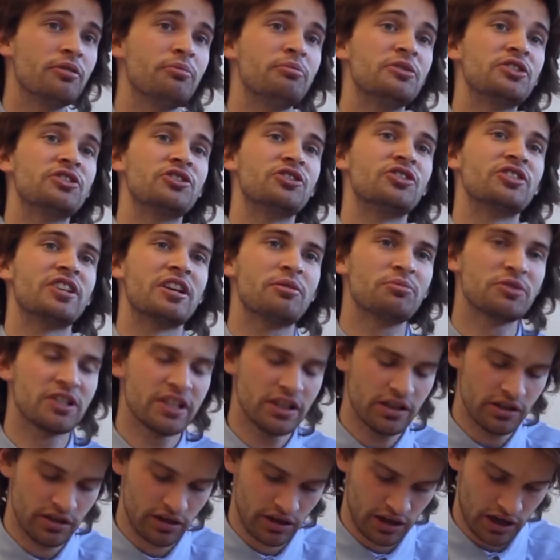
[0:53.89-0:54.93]
Mr.
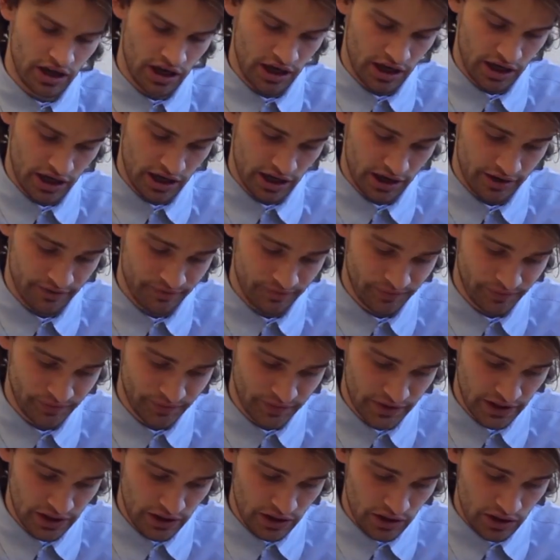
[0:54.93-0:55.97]
Samson?
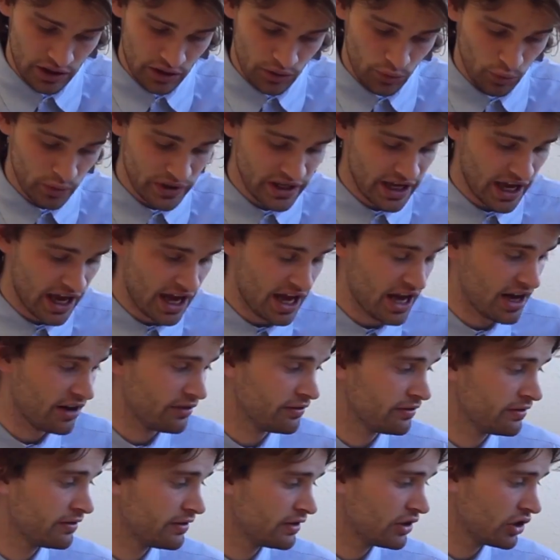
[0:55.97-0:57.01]
We
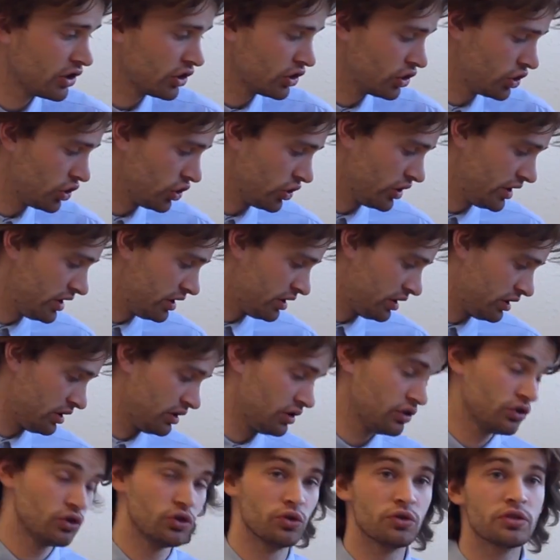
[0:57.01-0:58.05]
have good
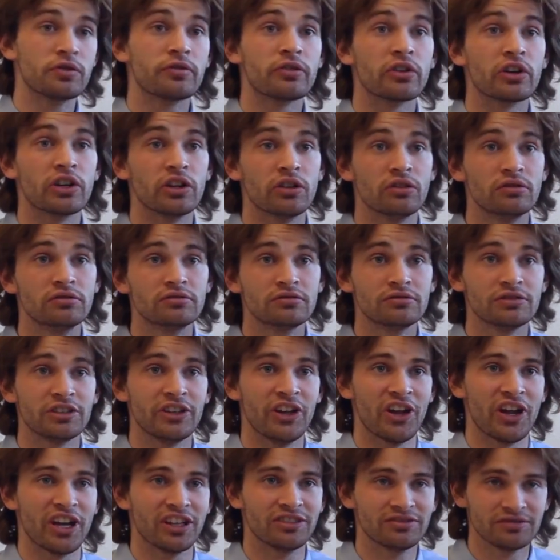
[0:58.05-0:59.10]
news for you
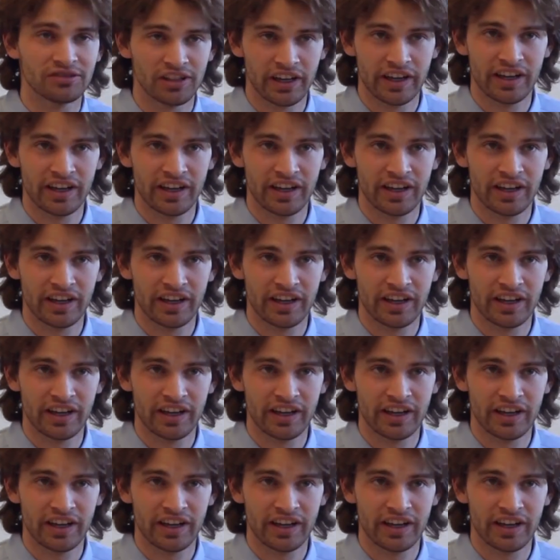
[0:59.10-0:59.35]
today.